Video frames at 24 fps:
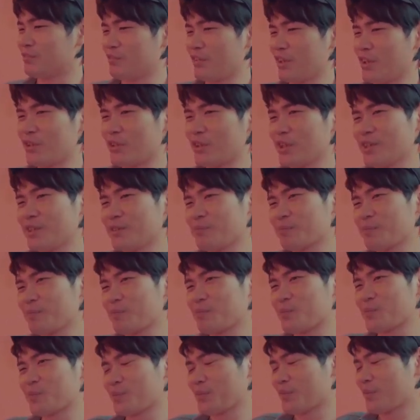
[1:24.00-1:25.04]
very
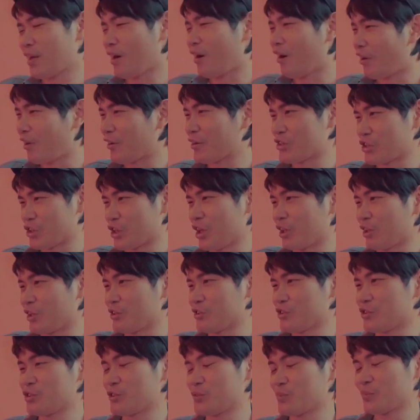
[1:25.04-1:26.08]
hard
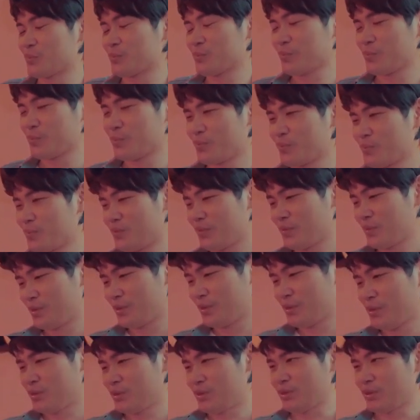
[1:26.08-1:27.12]
challenge.
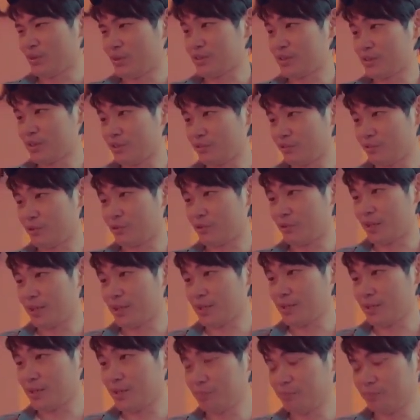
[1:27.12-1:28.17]
You can see a phone
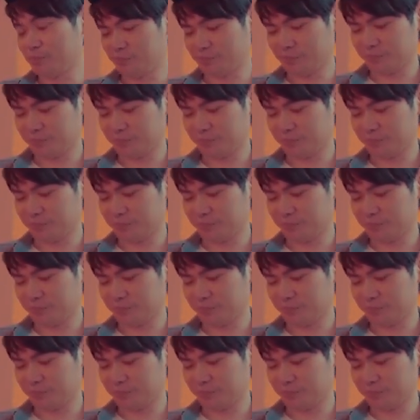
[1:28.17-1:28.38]
right here.